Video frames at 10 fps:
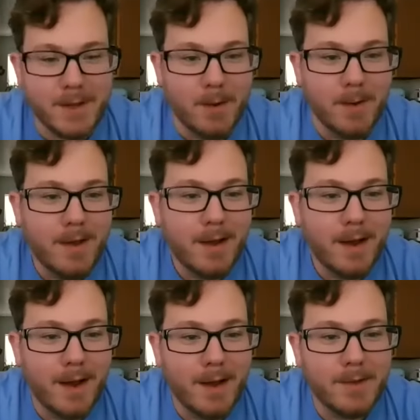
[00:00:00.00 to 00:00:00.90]
So
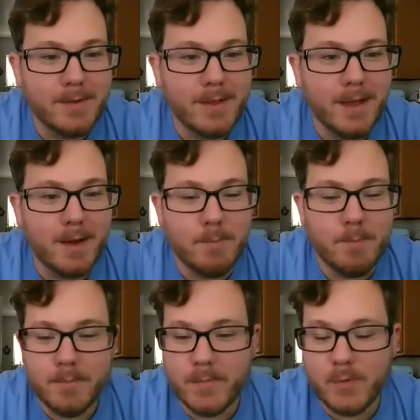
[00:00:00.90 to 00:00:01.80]
uh,
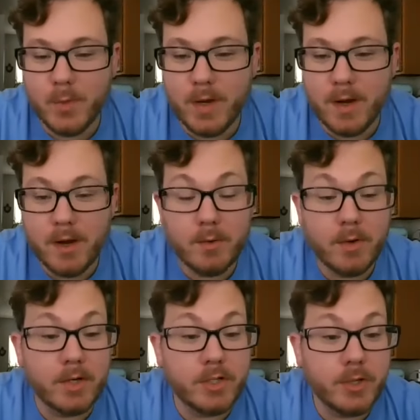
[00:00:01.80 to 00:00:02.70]
um, so we are we're
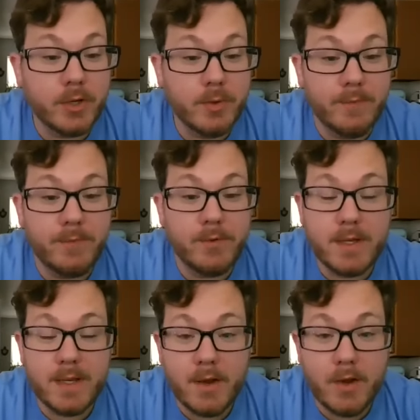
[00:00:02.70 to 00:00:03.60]
going to show you if you
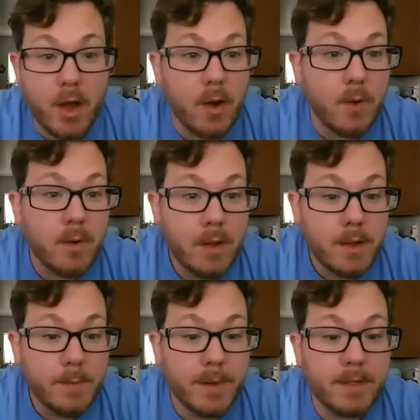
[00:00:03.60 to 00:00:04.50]
did not know
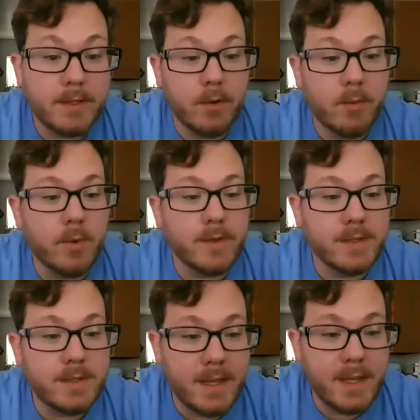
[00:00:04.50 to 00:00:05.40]
but you know where the
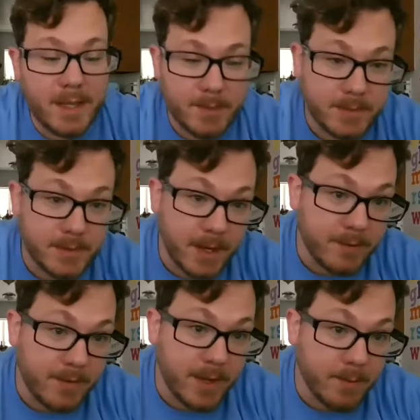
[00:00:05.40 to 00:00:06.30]
day camp side
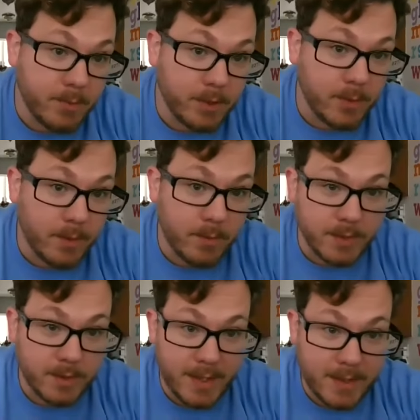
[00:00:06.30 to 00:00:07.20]
of Camp Bullowa, where
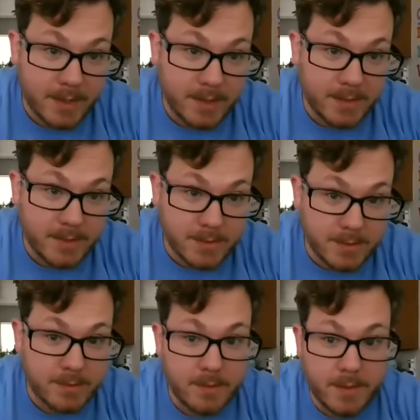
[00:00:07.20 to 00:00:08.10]
the lake is,
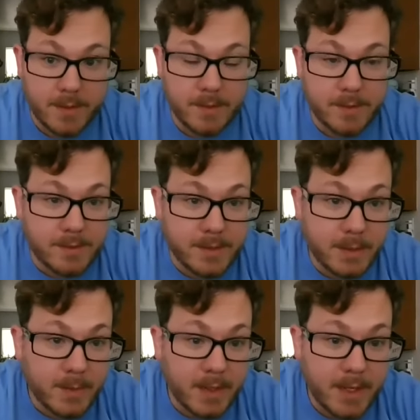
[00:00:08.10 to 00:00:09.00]
and and uh,
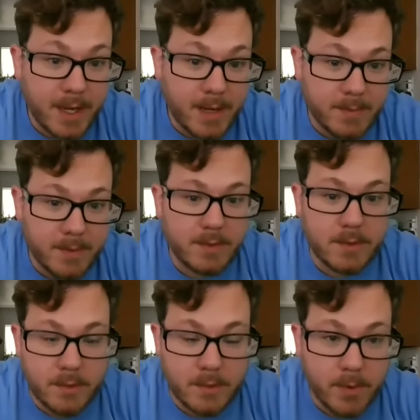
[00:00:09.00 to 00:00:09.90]
Dingman
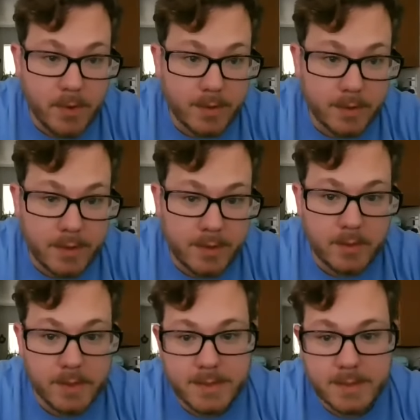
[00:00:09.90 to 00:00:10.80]
Cabin and the parking lot and
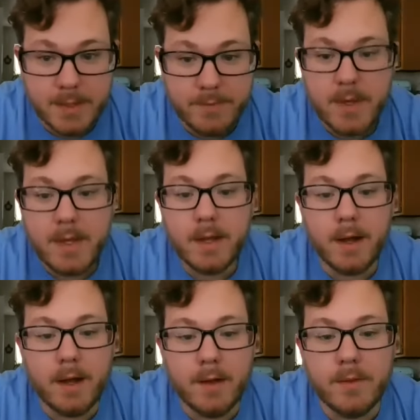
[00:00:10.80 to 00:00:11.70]
all that stuff,
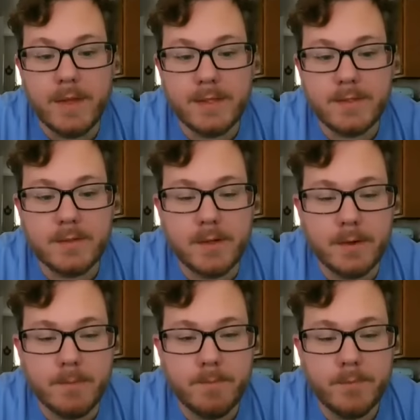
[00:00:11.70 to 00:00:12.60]
uh, that's
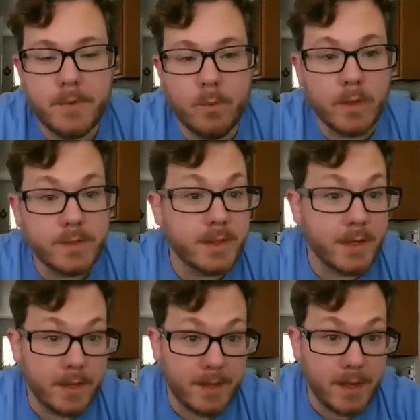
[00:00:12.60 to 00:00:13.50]
um, one side
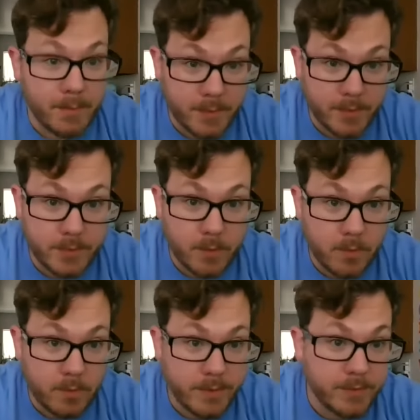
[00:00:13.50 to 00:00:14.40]
of the camp. But there is a
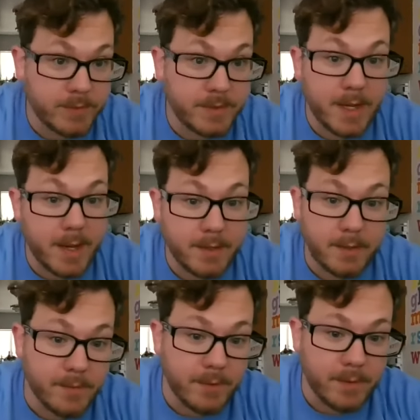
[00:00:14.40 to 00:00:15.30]
whole other side
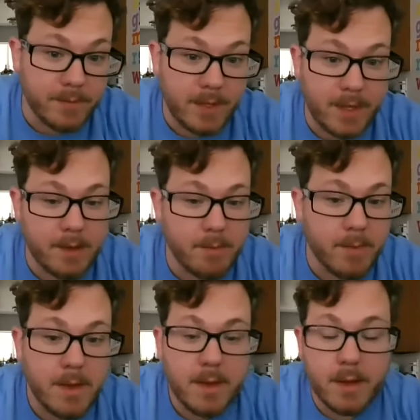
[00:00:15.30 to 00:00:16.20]
of of the camp
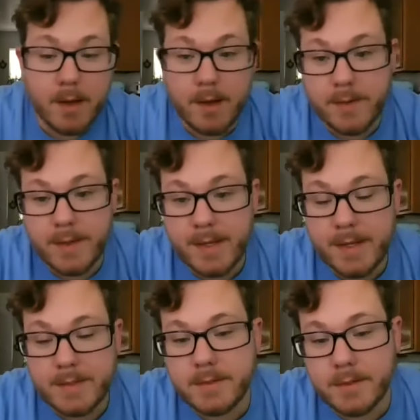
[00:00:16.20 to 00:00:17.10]
uh, that
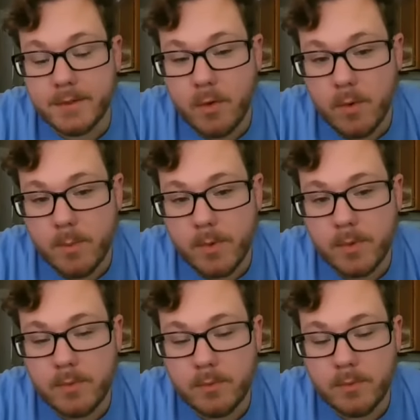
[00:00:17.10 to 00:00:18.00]
has the
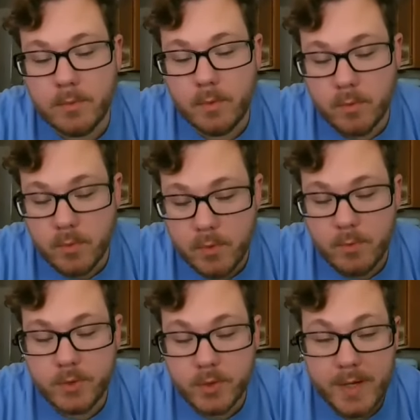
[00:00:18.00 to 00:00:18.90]
Corbo
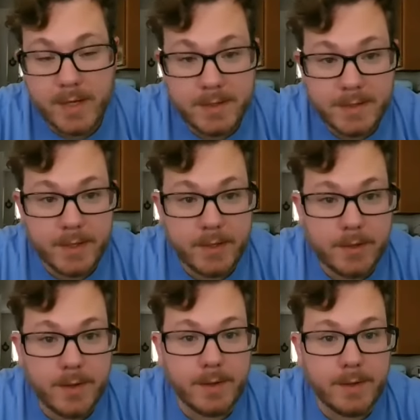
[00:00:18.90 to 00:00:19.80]
Room Training
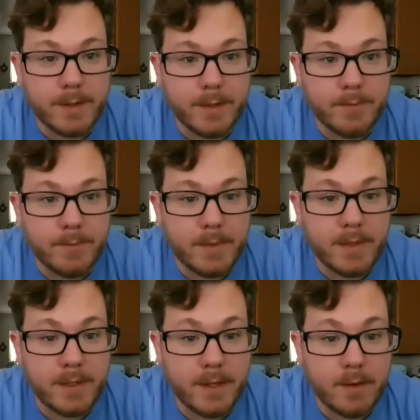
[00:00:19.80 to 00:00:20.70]
Center. Um,
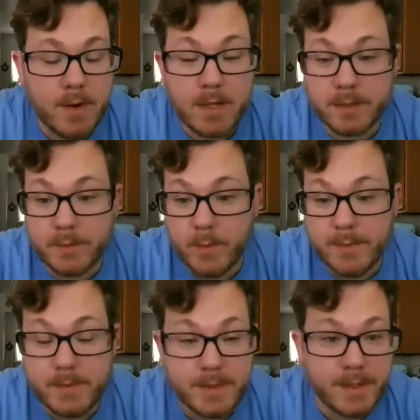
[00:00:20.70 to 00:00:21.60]
the uh, Rockland
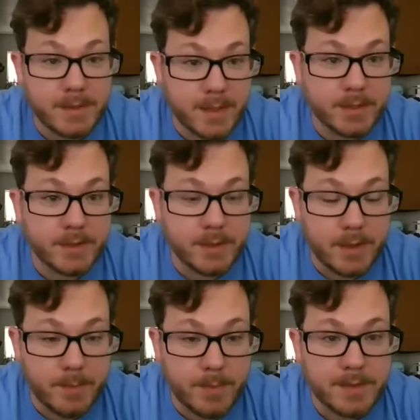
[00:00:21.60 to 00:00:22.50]
YMCA is actually
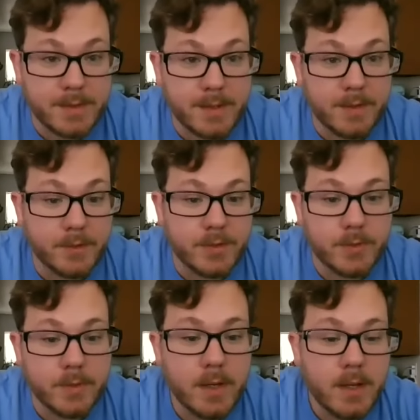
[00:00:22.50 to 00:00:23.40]
uh, based out of there
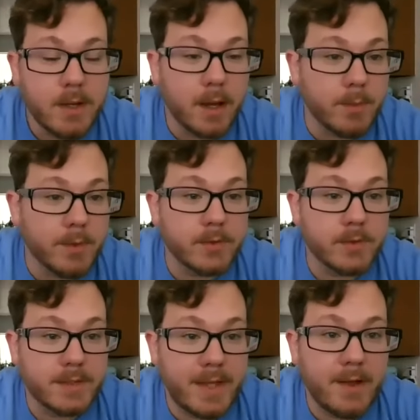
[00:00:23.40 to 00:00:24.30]
too. Uh, but there's
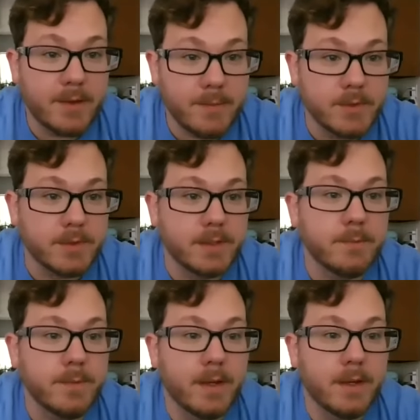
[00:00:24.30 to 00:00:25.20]
a scouting
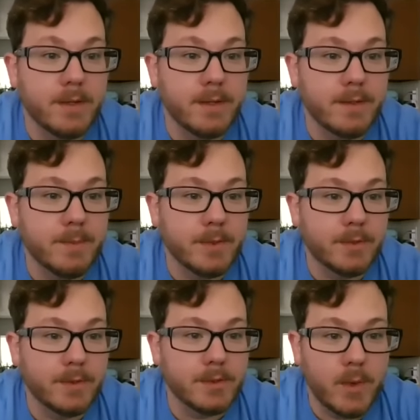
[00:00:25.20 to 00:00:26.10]
museum in the
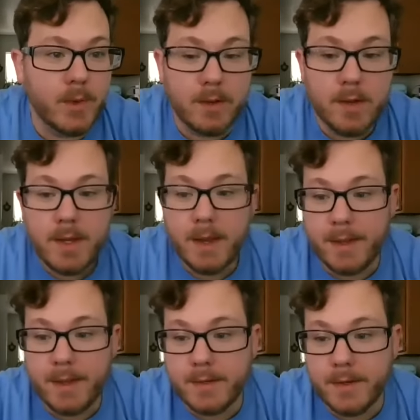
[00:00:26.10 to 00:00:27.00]
building as well.
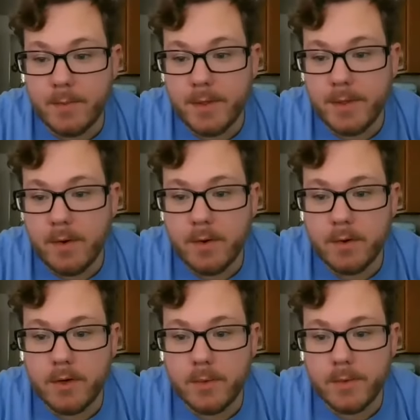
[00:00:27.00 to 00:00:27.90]
And we
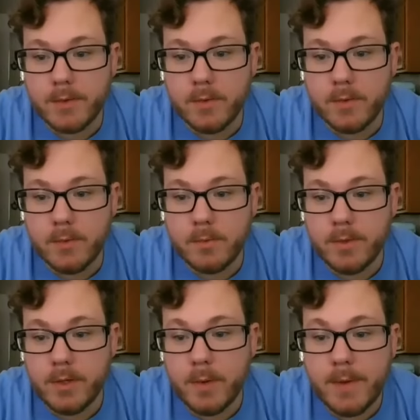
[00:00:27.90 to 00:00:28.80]
are going to,
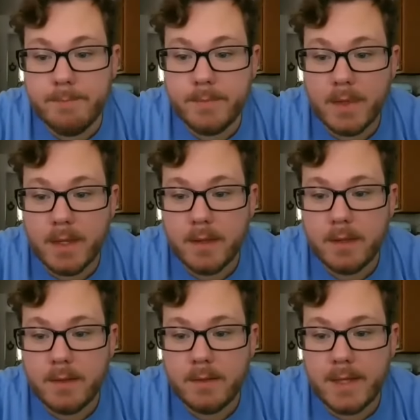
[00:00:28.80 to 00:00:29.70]
you know what,
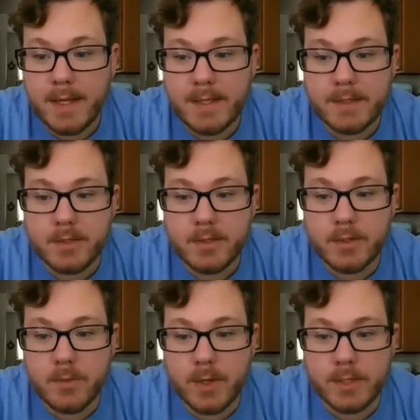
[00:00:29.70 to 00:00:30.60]
Danny, that's a
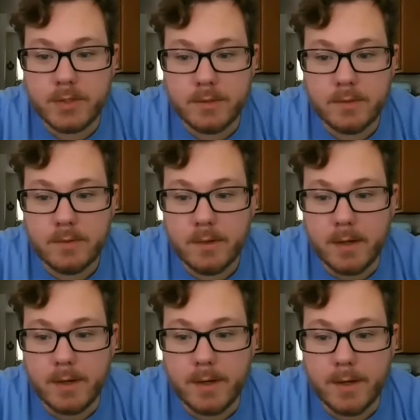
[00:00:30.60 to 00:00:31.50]
good question.
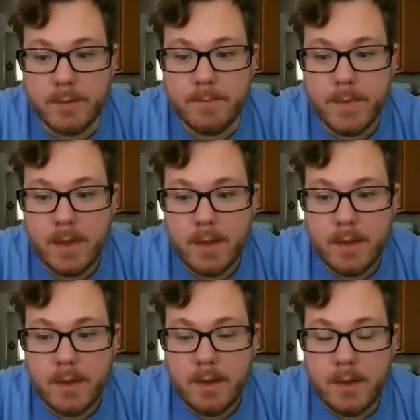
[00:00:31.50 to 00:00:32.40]
Um,
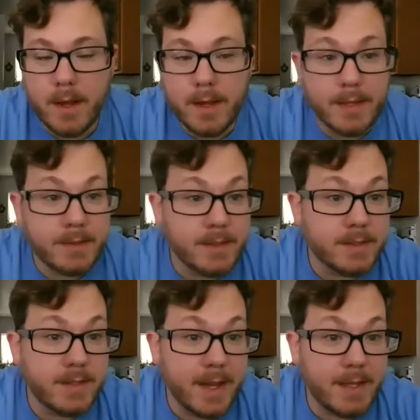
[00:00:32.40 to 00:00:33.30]
uh, and
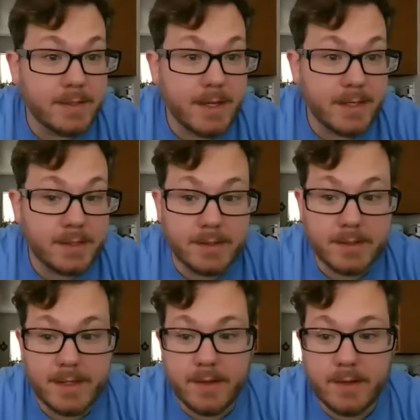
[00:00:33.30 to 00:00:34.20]
since Dan is actually the
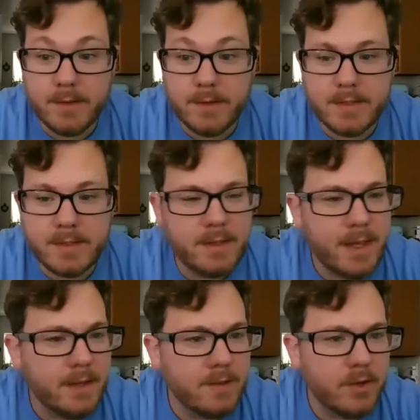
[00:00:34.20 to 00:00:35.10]
scouting, is
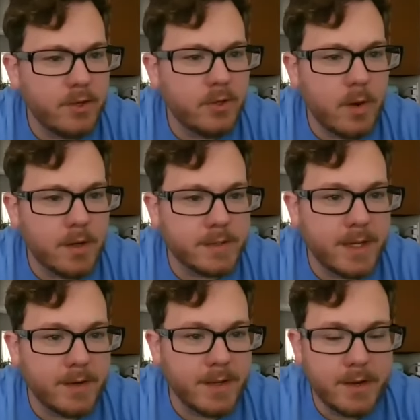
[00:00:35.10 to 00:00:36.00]
Dan, you are a
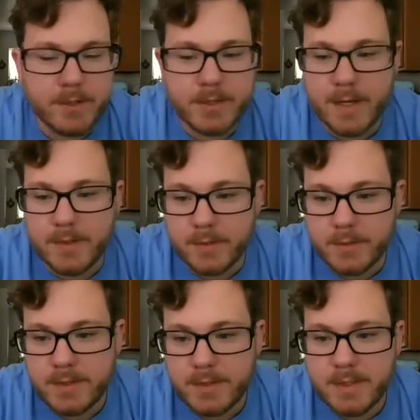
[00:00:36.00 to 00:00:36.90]
scouting heritage counselor.
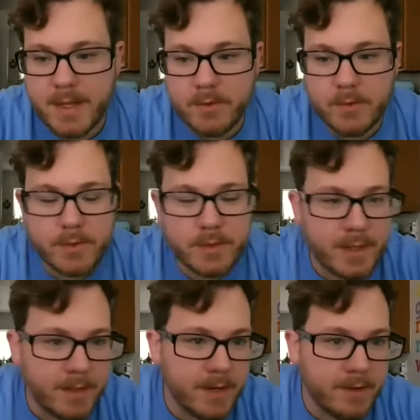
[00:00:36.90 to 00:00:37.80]
Does this count towards
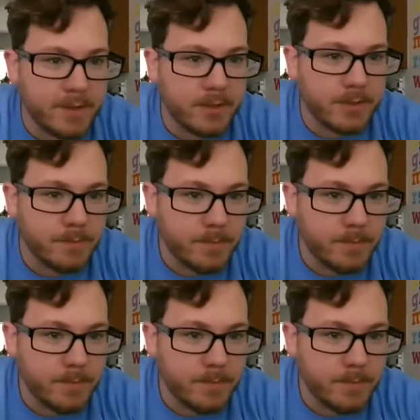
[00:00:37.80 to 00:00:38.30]
scouting heritage?